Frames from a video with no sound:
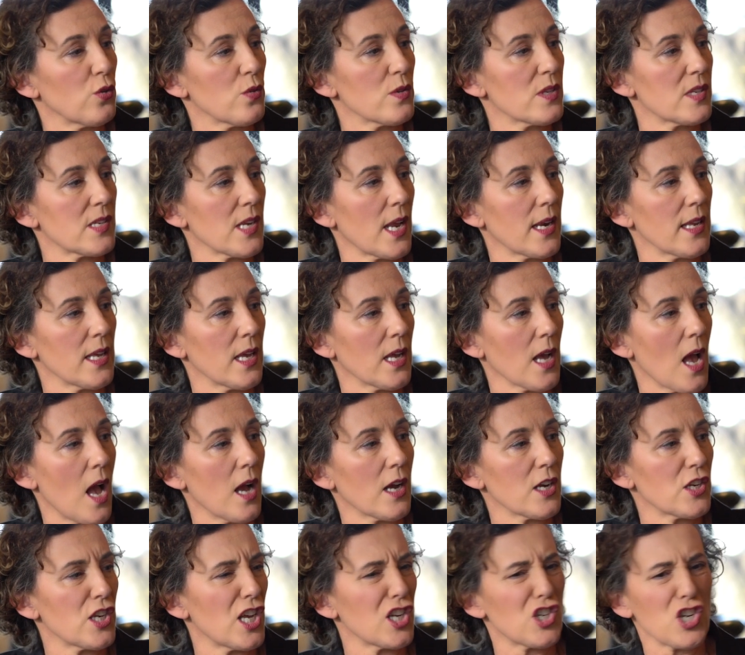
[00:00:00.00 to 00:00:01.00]
you studying
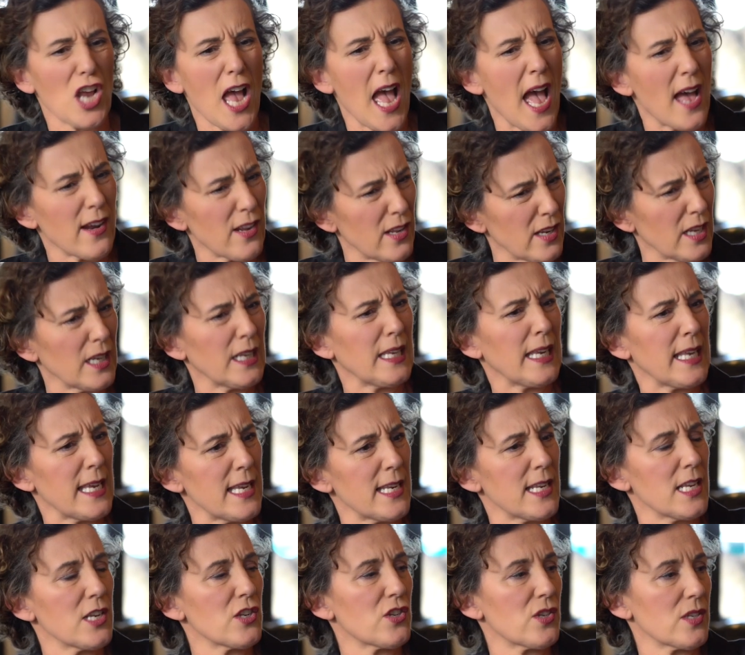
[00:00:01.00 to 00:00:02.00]
architecture? How did it
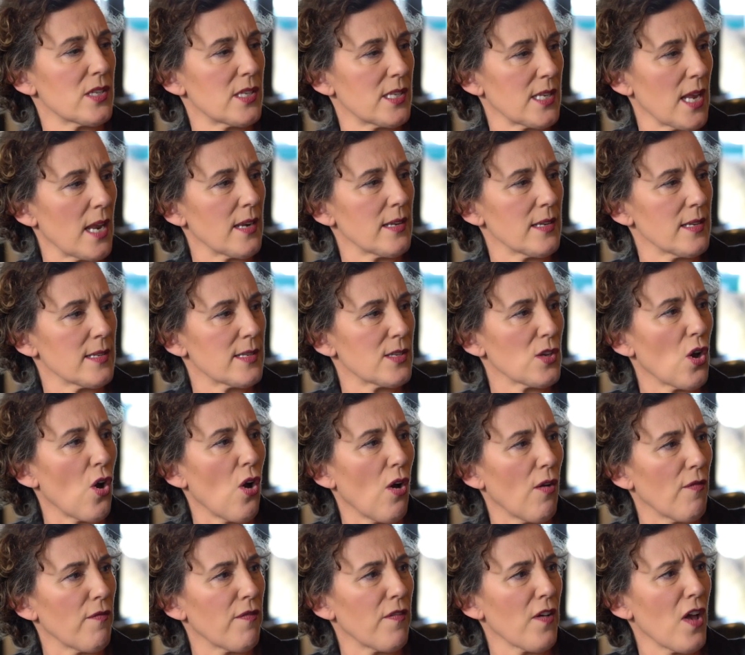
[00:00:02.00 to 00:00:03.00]
lead into studies
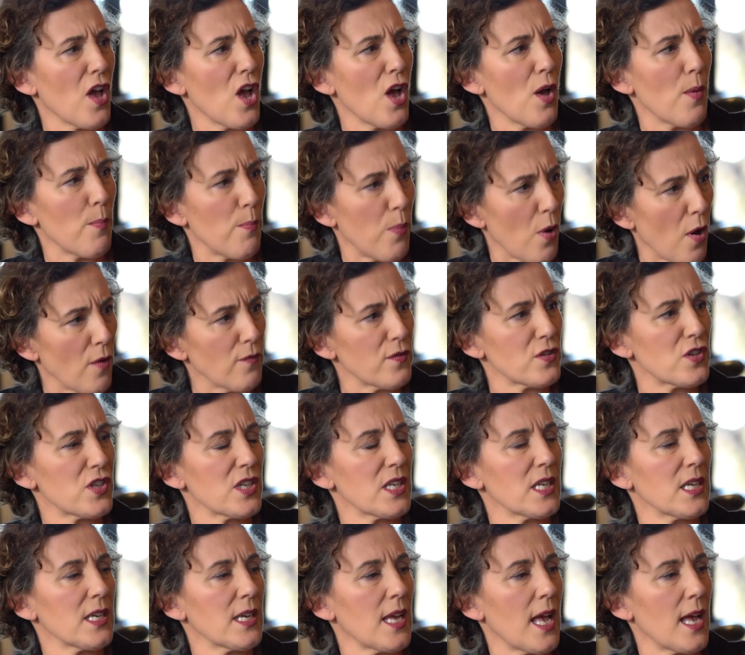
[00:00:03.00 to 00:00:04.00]
of
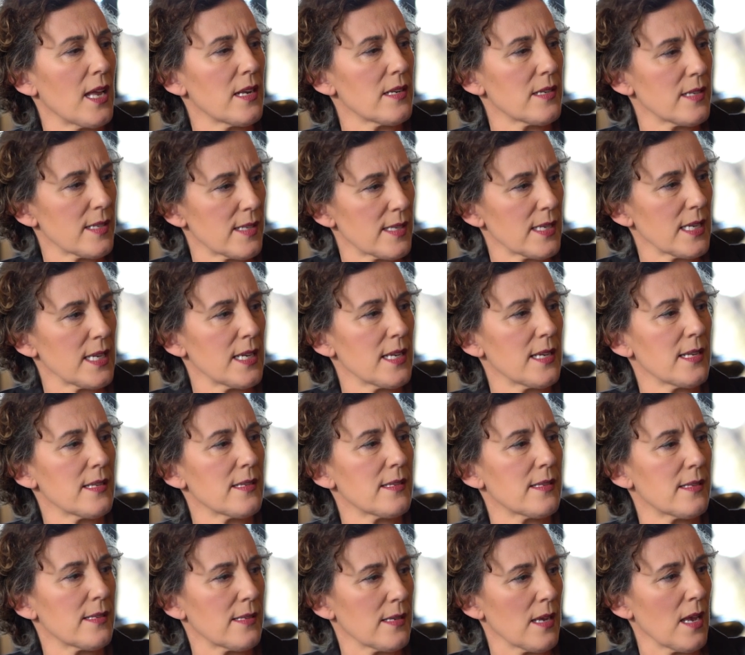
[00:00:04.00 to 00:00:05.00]
poverty and
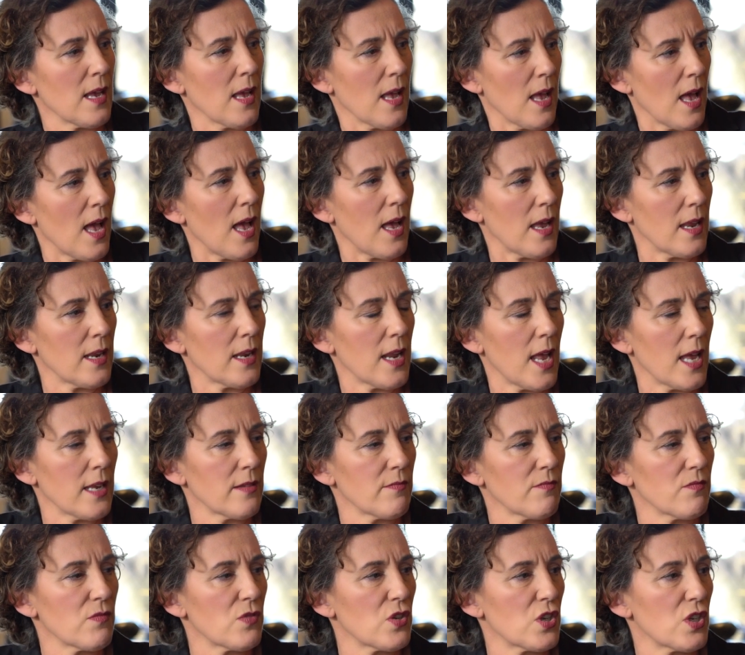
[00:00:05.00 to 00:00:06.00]
disease, yeah,
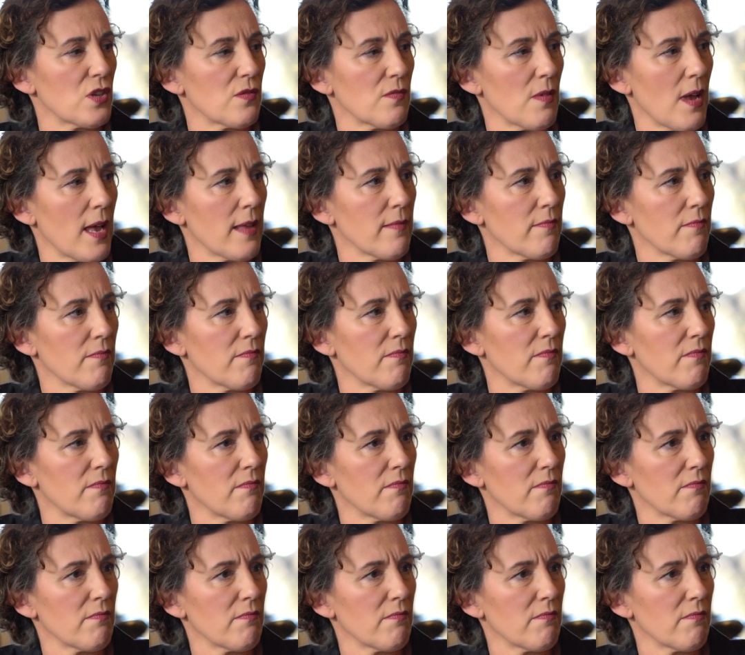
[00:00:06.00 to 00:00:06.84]
and